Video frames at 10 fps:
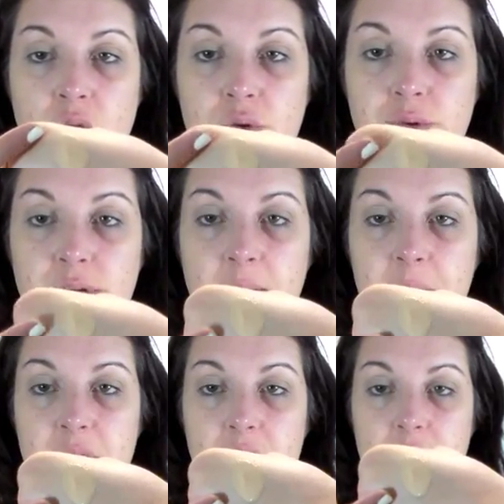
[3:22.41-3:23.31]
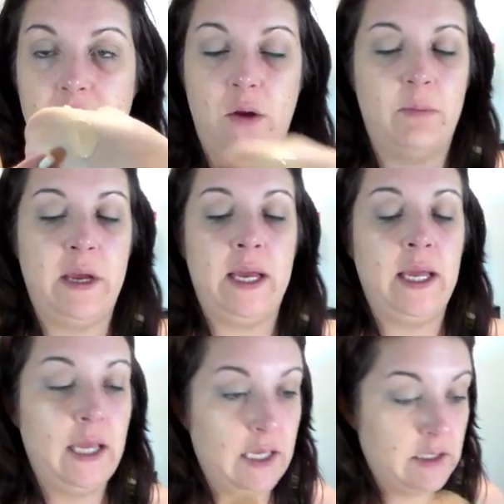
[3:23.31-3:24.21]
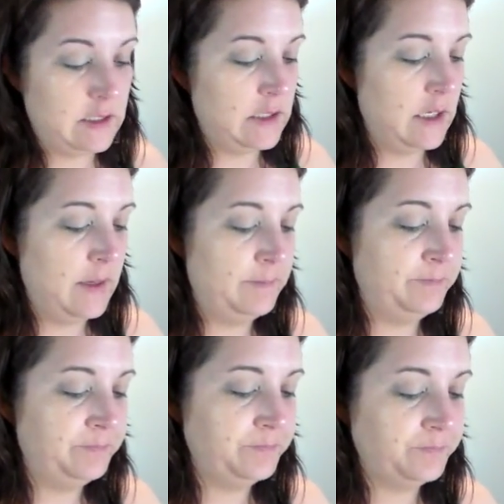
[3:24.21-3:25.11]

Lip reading: dripped down my hand some.